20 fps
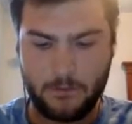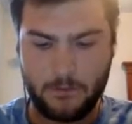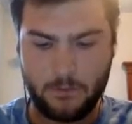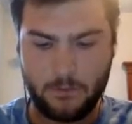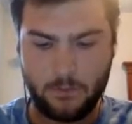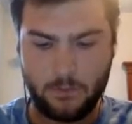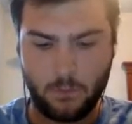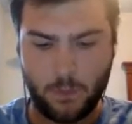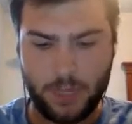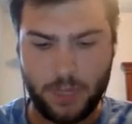
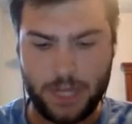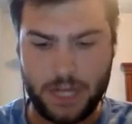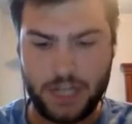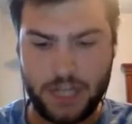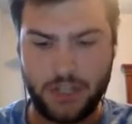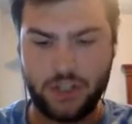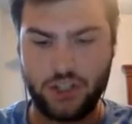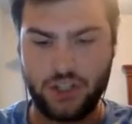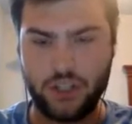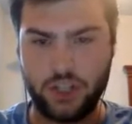we
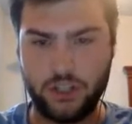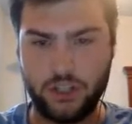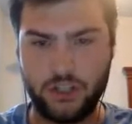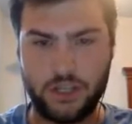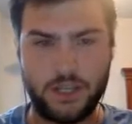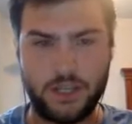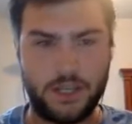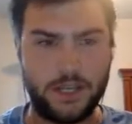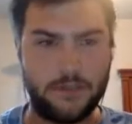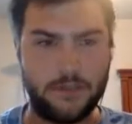
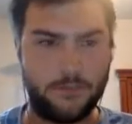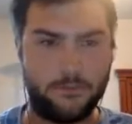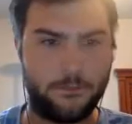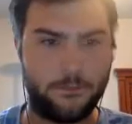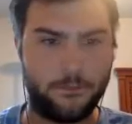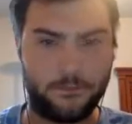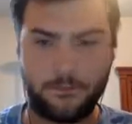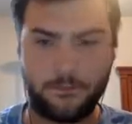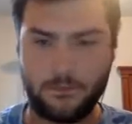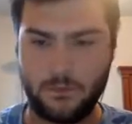Agility,
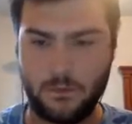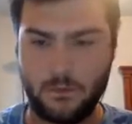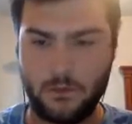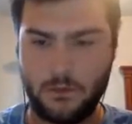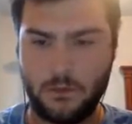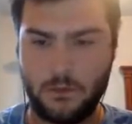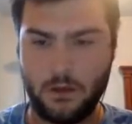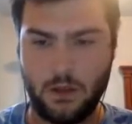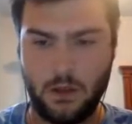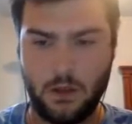
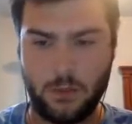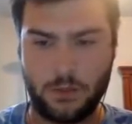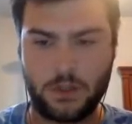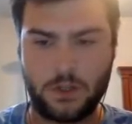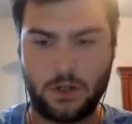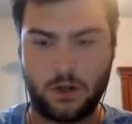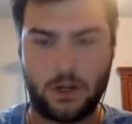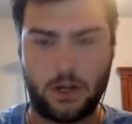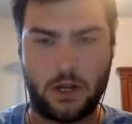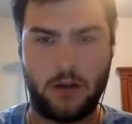and then we
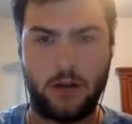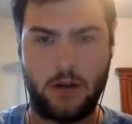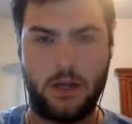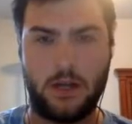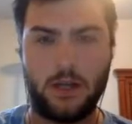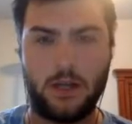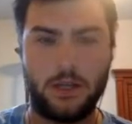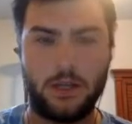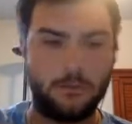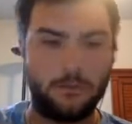start Iron
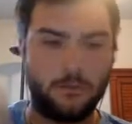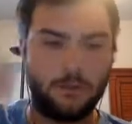Heading